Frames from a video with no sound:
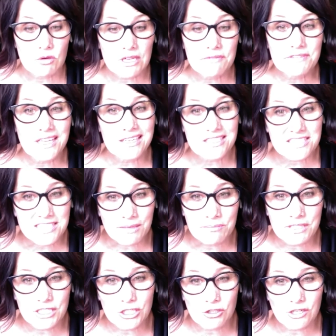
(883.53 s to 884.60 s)
So if that is
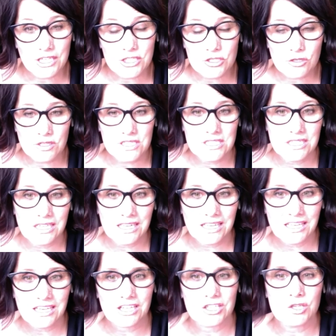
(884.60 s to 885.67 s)
something you're interested
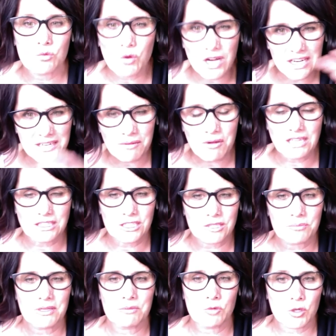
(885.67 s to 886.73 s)
in and you want a
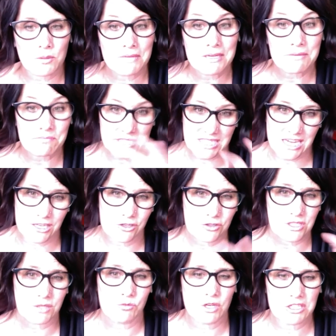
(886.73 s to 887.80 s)
little bit more meat and
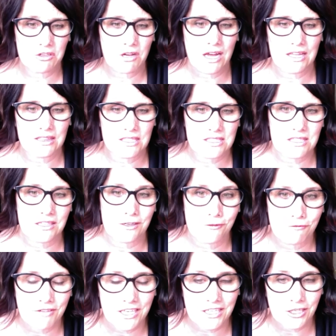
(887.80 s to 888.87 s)
potatoes than what you got in this
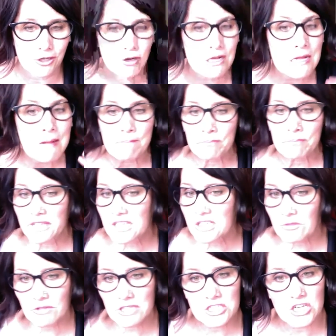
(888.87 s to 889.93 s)
little video,
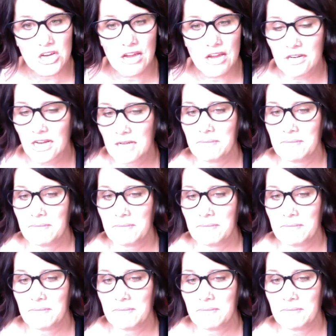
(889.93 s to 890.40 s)
please reach out.